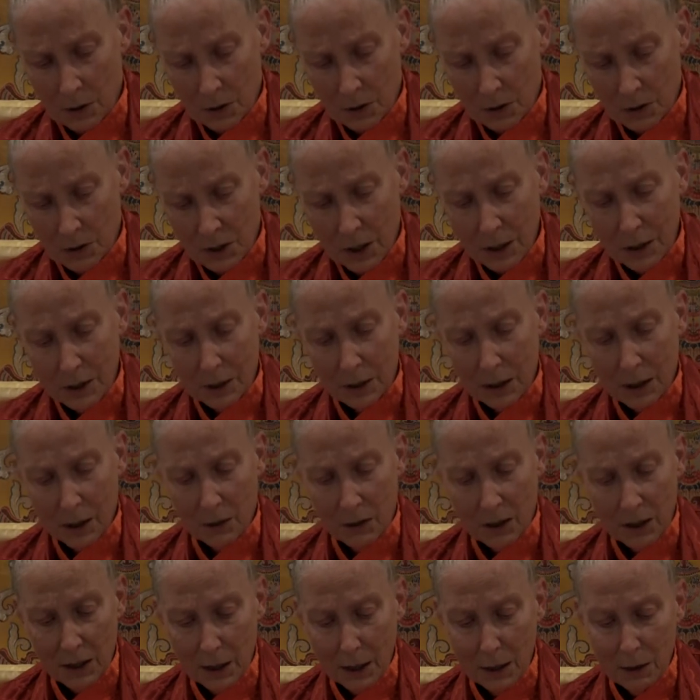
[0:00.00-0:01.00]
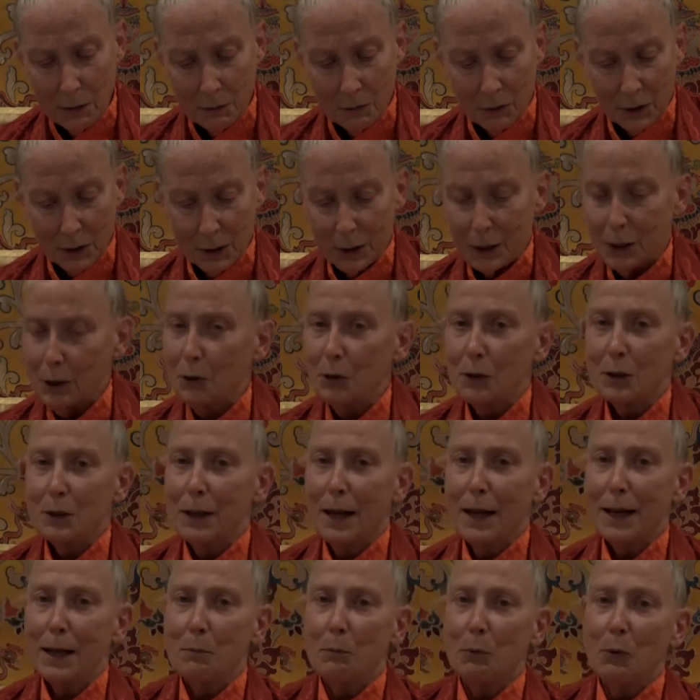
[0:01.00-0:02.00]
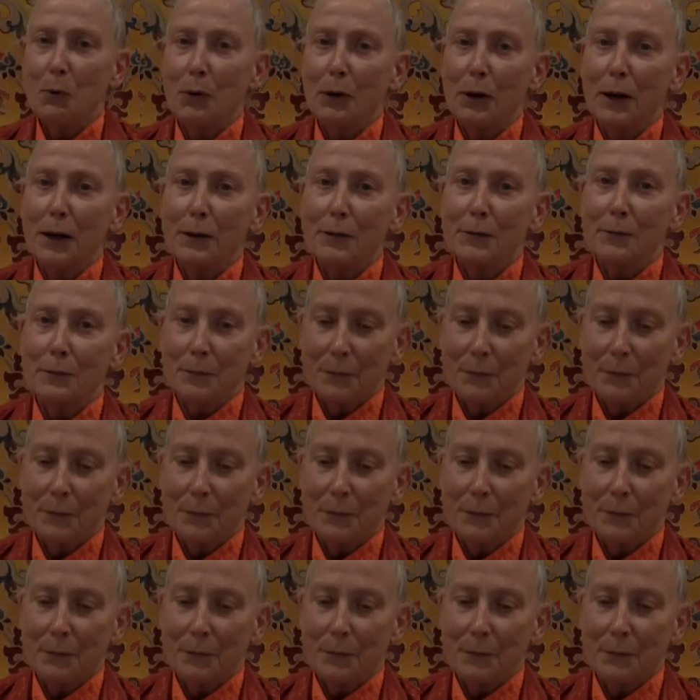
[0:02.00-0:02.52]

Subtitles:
Suddenly, the invalid looked like a boy.